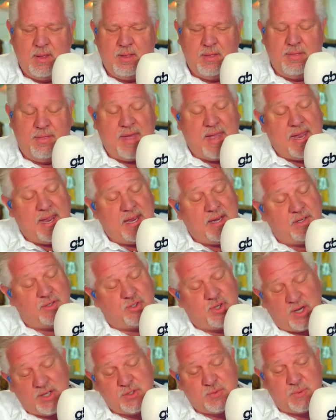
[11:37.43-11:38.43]
They
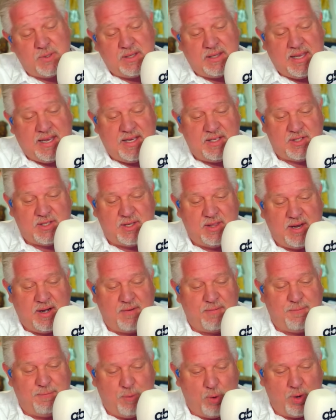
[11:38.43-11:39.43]
just released
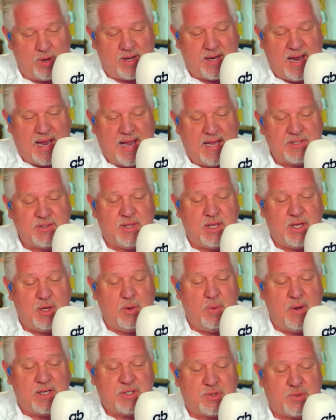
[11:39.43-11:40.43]
their forecast. The
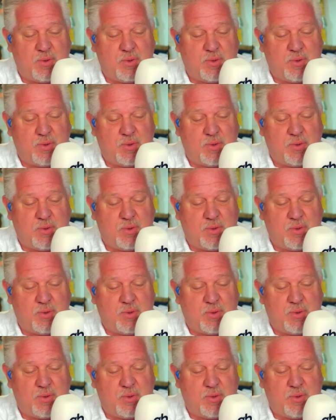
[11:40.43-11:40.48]
U.S.